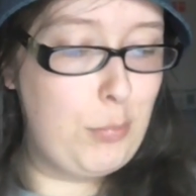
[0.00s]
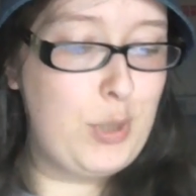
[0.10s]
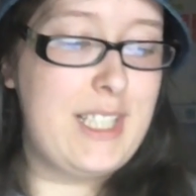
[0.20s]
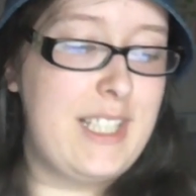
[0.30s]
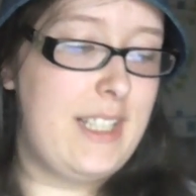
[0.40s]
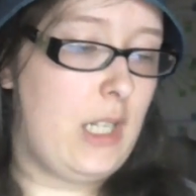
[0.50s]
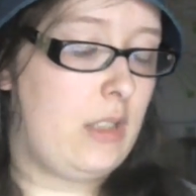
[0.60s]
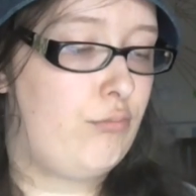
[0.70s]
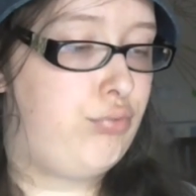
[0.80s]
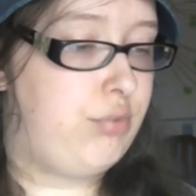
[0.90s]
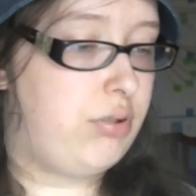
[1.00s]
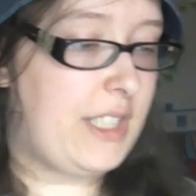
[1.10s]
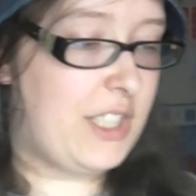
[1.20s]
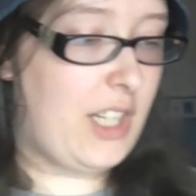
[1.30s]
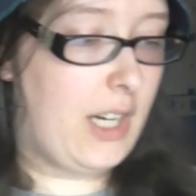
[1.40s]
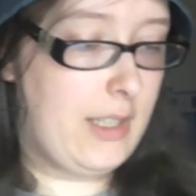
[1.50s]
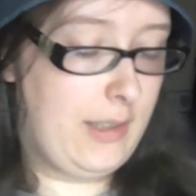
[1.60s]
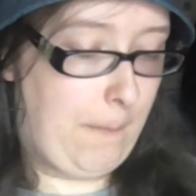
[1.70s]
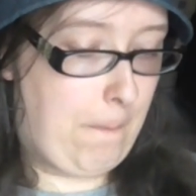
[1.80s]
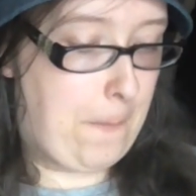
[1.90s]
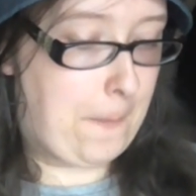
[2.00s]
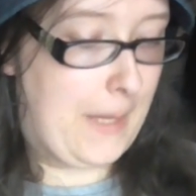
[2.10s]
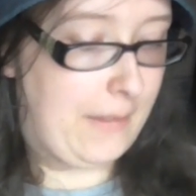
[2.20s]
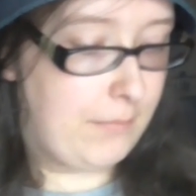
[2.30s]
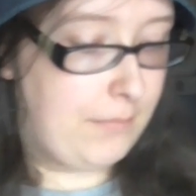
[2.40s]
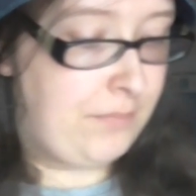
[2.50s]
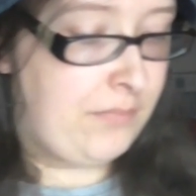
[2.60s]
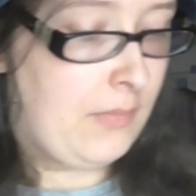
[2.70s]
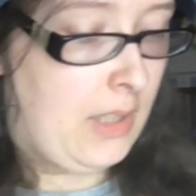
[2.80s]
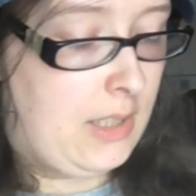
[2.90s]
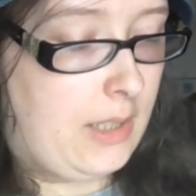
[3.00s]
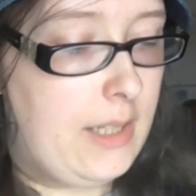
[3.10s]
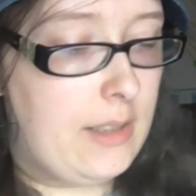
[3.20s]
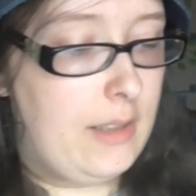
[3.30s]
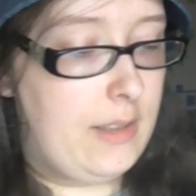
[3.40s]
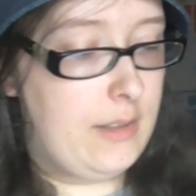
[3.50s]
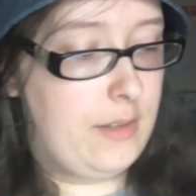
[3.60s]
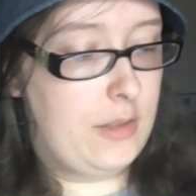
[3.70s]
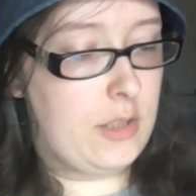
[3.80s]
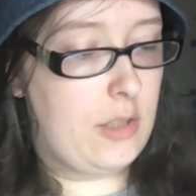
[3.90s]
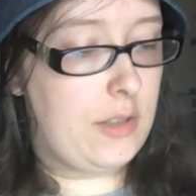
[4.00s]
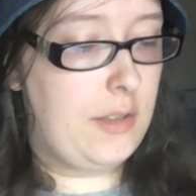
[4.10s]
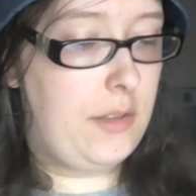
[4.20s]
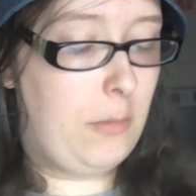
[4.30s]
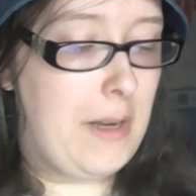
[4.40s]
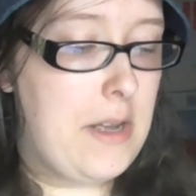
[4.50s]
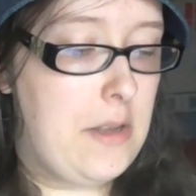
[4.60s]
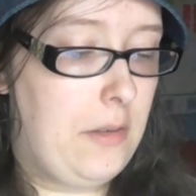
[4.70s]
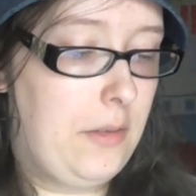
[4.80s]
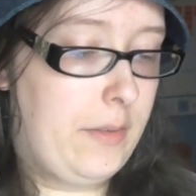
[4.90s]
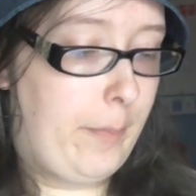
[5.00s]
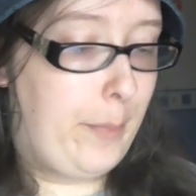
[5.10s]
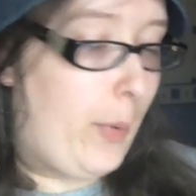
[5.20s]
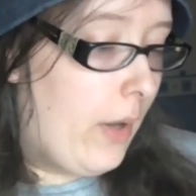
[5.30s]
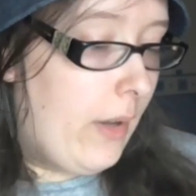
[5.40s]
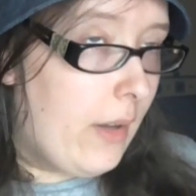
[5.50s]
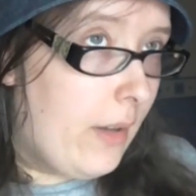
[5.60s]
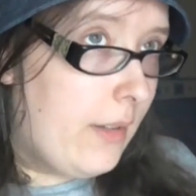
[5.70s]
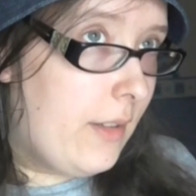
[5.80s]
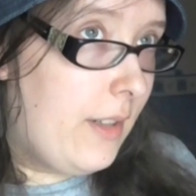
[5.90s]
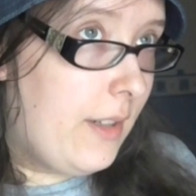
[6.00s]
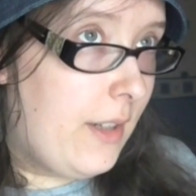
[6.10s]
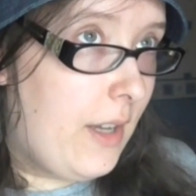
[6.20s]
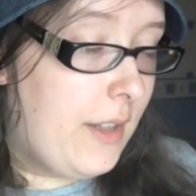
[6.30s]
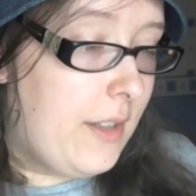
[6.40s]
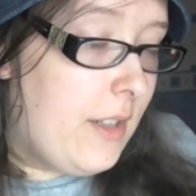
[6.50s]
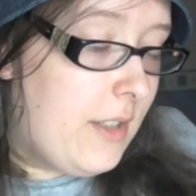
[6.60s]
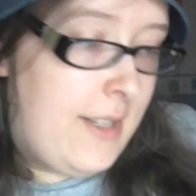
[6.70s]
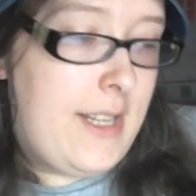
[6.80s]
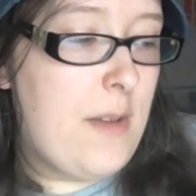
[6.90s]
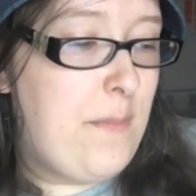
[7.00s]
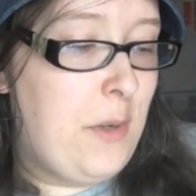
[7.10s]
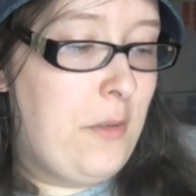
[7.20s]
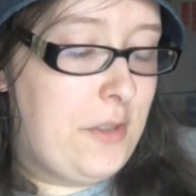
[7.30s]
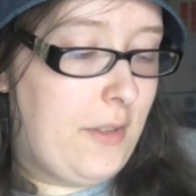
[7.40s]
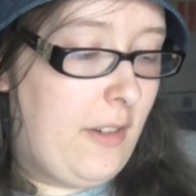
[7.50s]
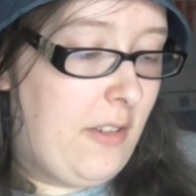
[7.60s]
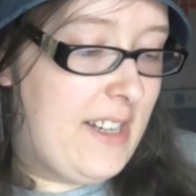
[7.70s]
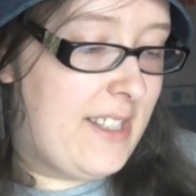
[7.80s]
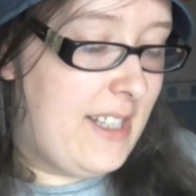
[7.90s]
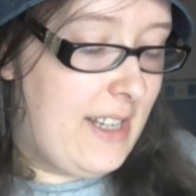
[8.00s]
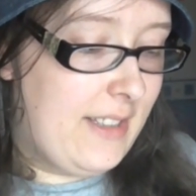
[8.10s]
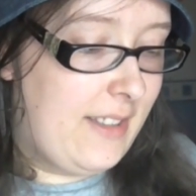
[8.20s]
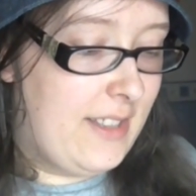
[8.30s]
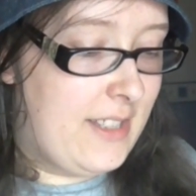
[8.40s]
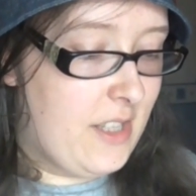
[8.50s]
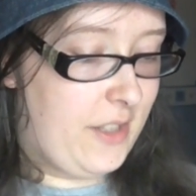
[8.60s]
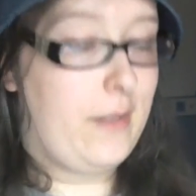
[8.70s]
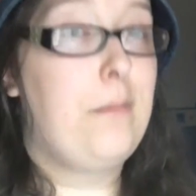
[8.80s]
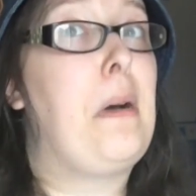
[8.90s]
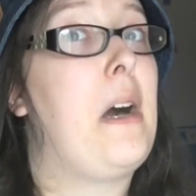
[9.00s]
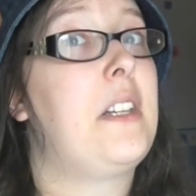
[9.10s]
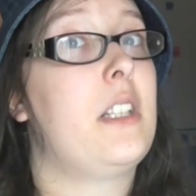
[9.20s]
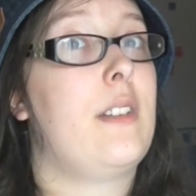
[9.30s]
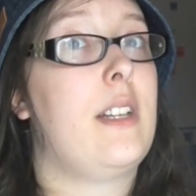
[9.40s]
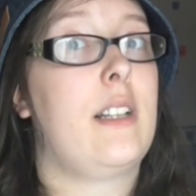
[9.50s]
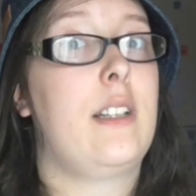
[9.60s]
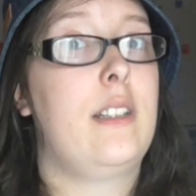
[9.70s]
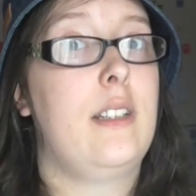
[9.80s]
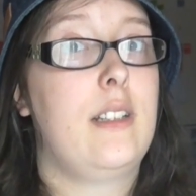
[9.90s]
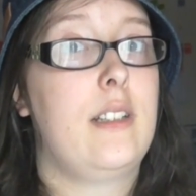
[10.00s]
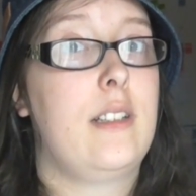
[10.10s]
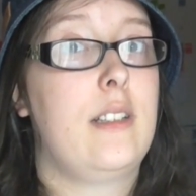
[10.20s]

so Britain, Britain, England, Scotland and Wales, but tea always see it as the southern part of England.